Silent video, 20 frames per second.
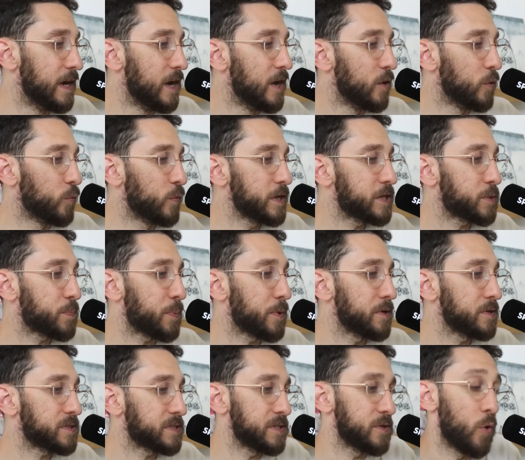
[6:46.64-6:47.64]
which
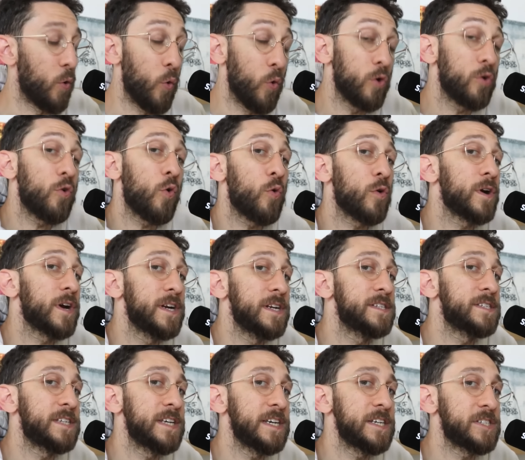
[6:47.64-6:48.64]
person or
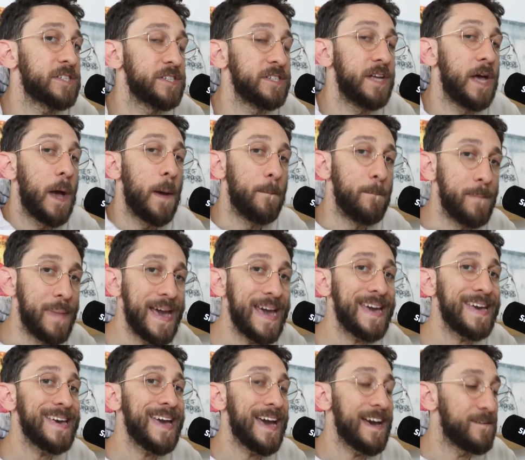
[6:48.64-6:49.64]
organization
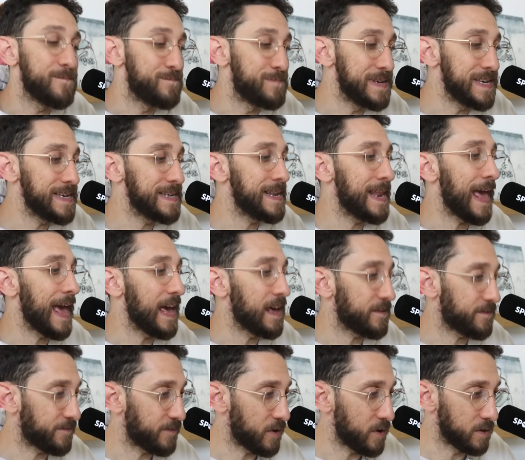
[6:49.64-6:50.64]
may have been at
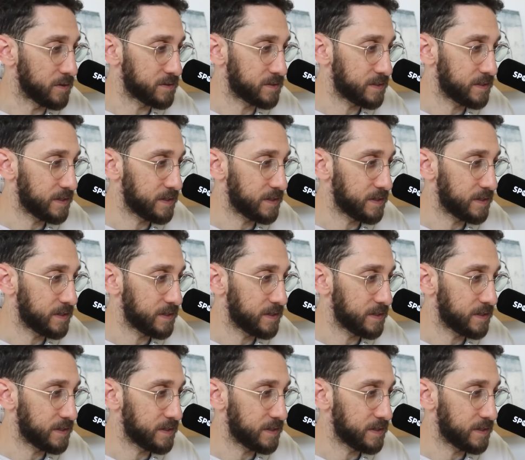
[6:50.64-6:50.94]
fault.